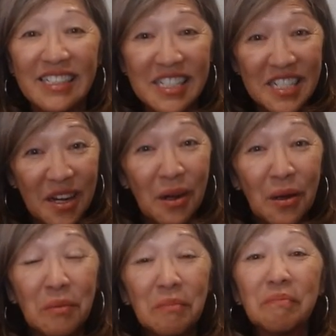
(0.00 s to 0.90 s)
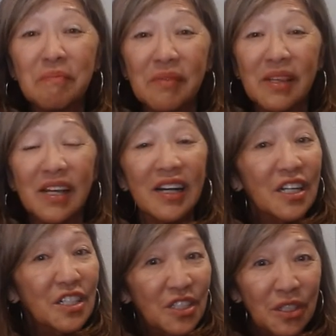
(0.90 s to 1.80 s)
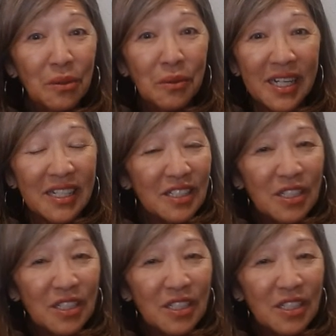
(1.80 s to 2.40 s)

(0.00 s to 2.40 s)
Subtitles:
And so do it.